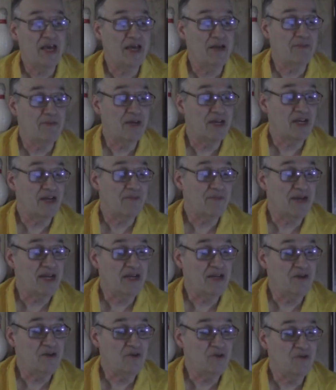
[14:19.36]
and pick up a
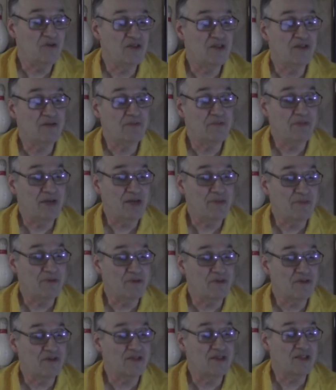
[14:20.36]
News
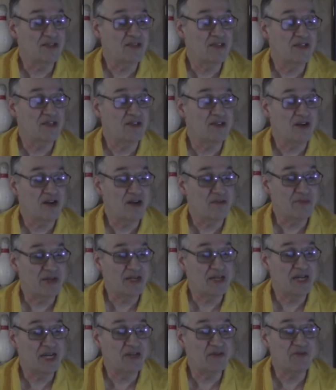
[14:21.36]
People's
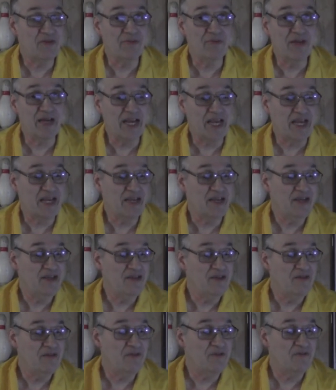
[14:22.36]
Tournament entry blank
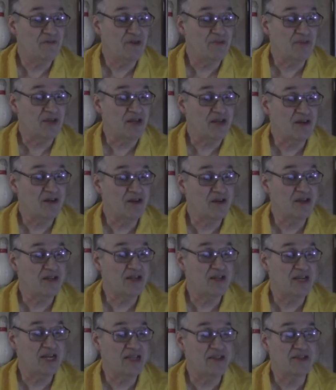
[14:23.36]
from the
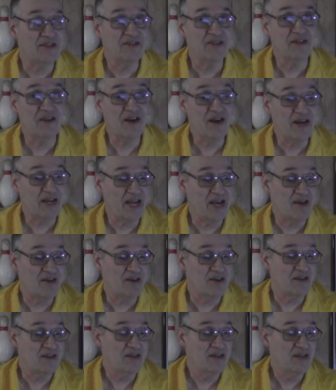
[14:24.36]
clerk at the cigar
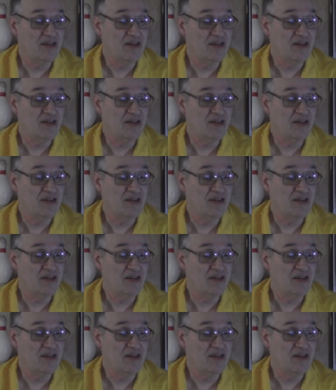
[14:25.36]
counter.